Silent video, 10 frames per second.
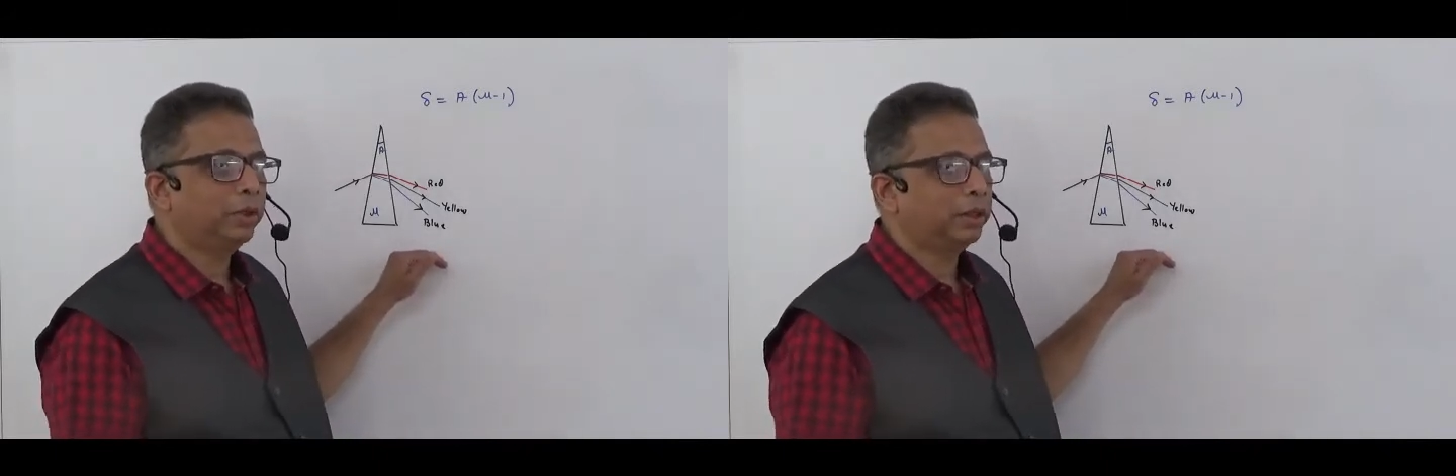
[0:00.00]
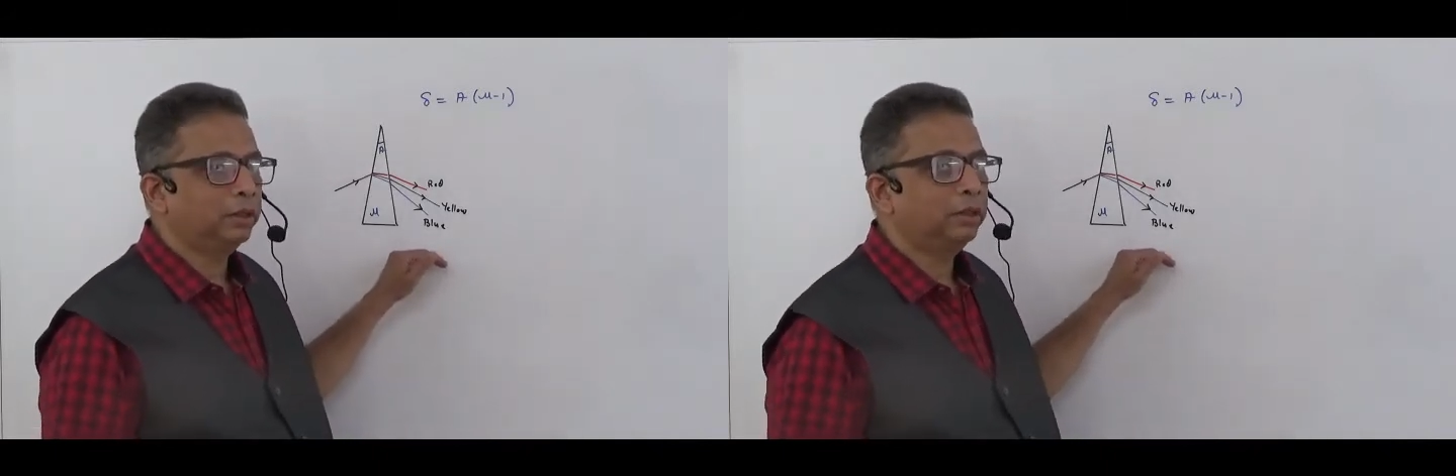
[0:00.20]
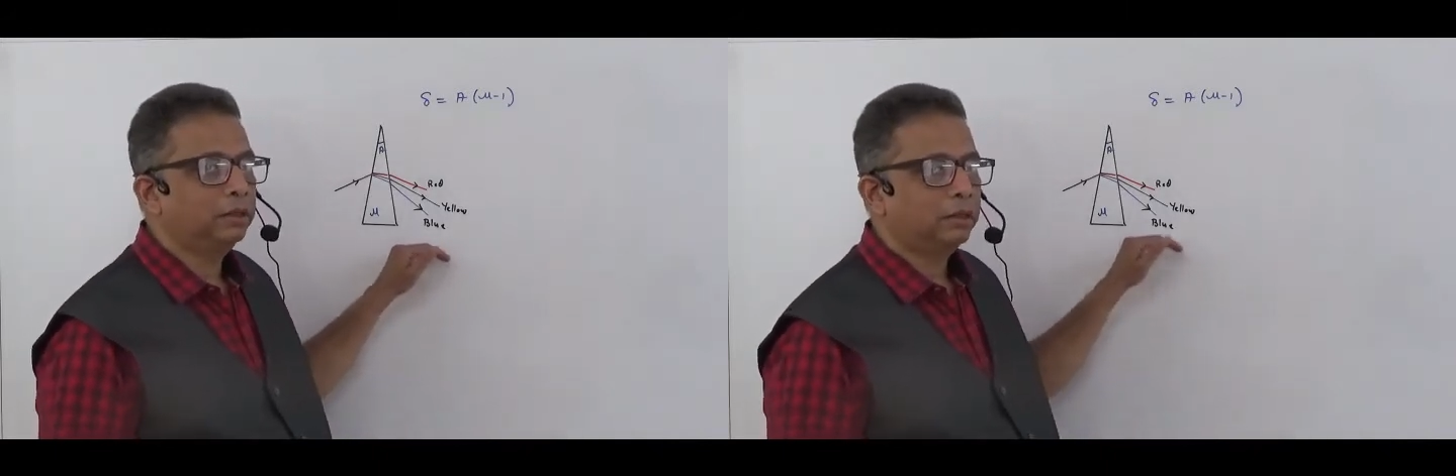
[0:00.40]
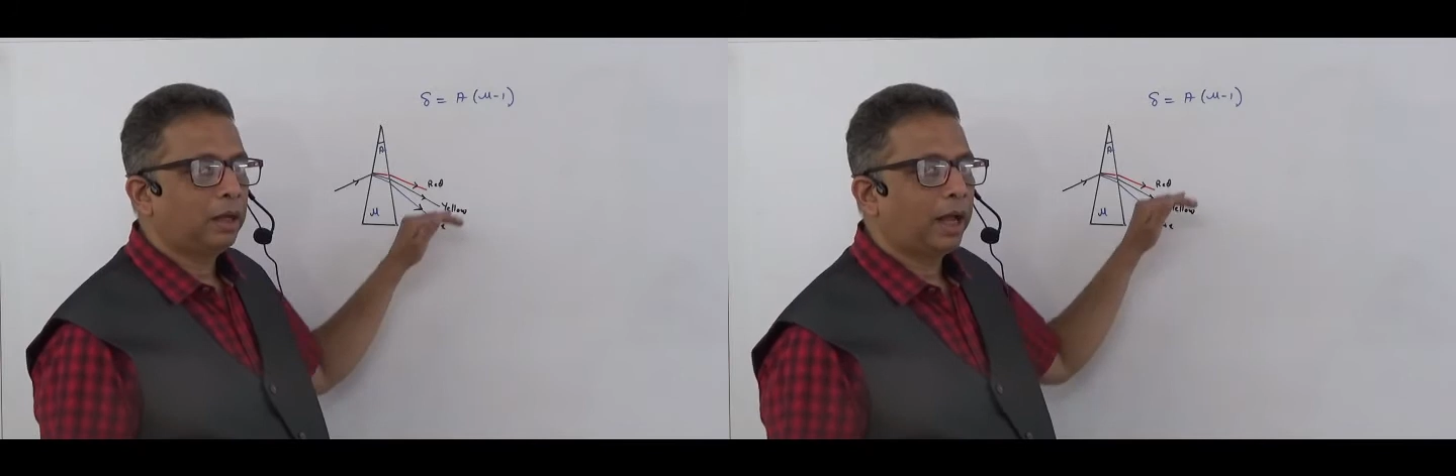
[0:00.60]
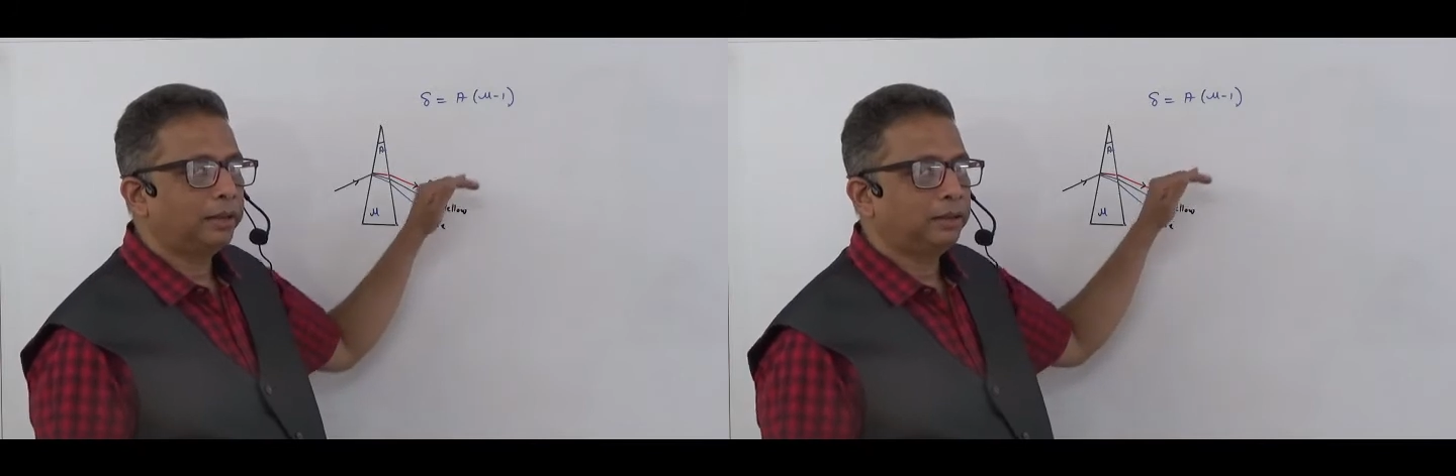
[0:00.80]
color
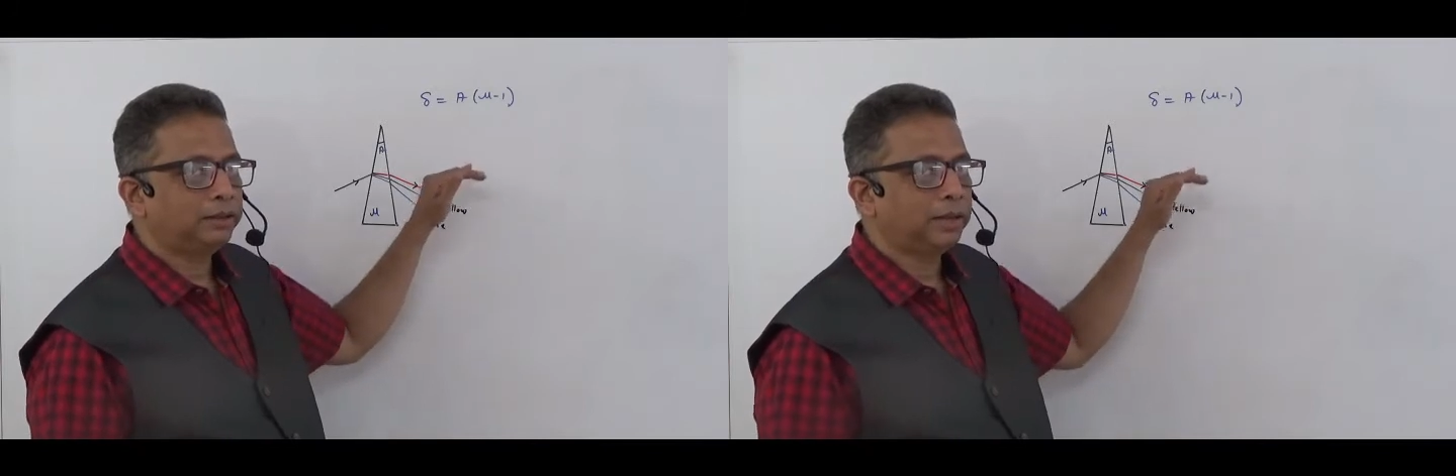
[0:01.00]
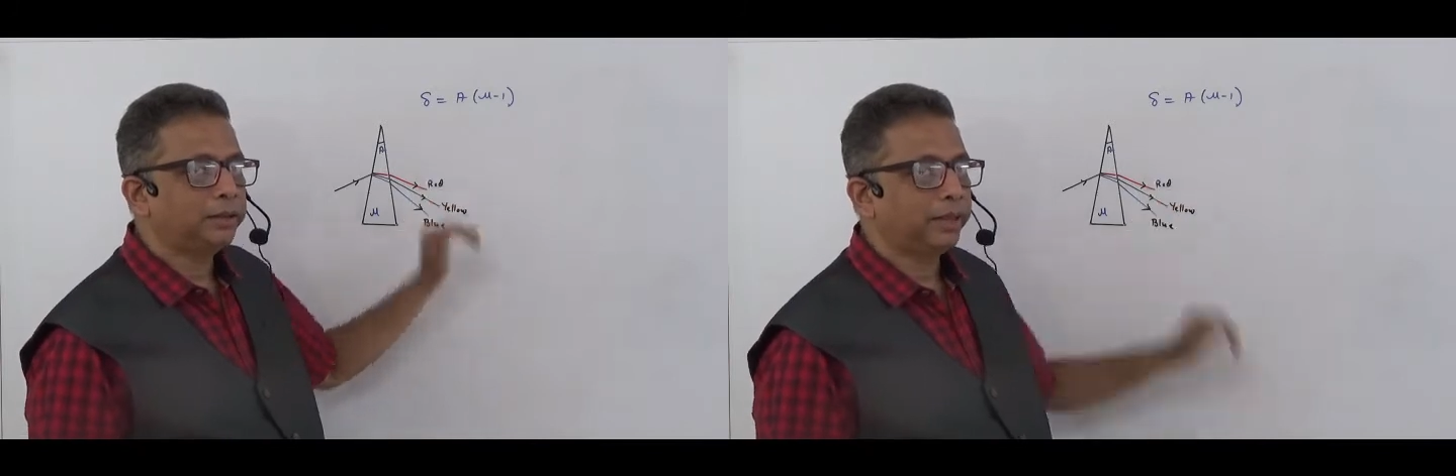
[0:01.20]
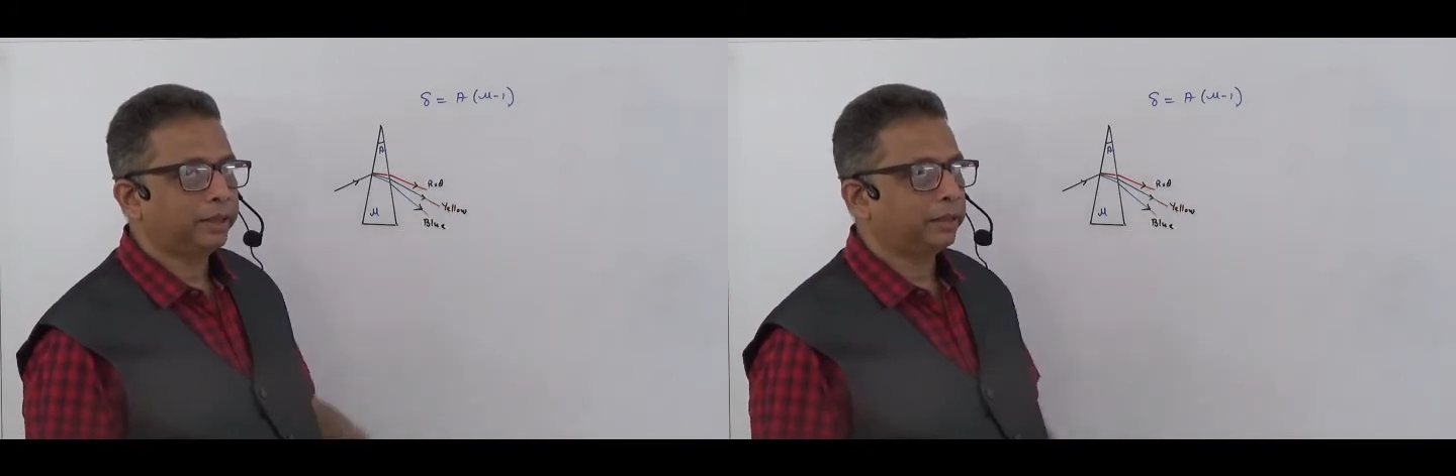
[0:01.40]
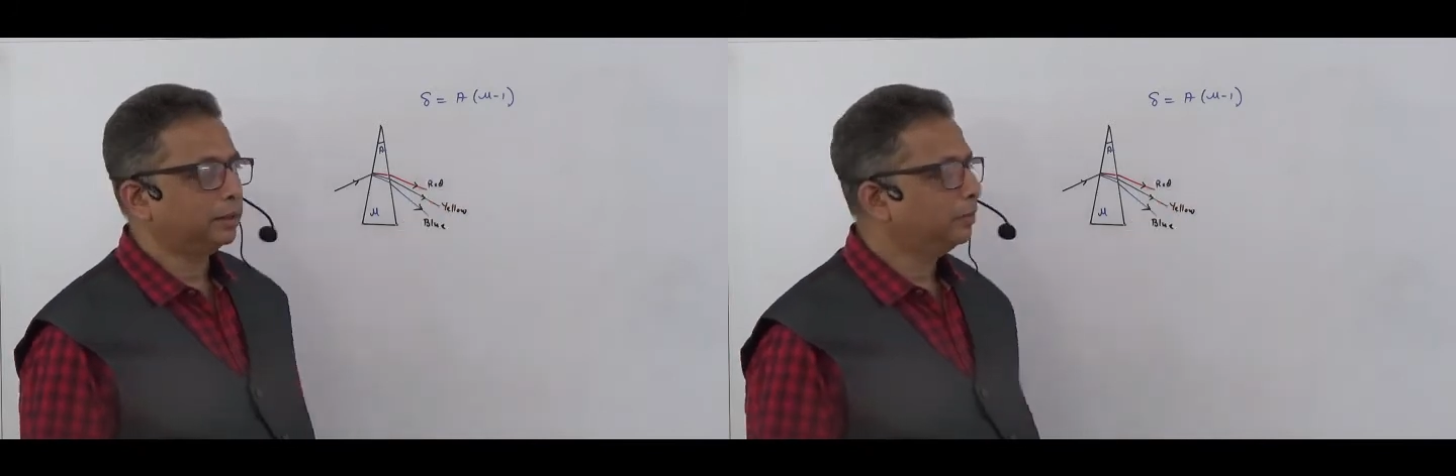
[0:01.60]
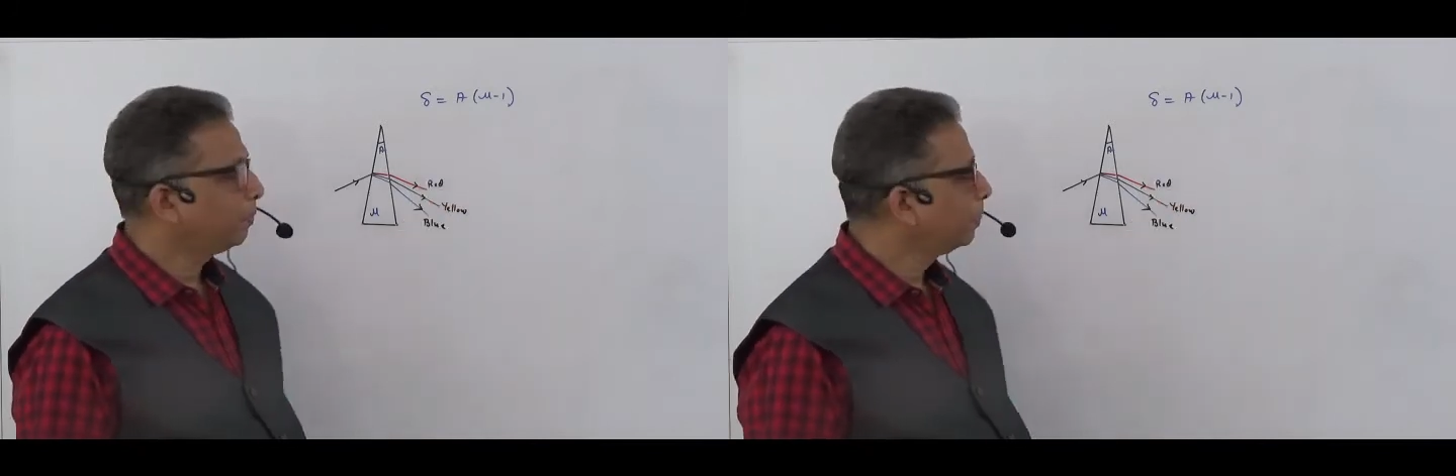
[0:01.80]
and this as red color.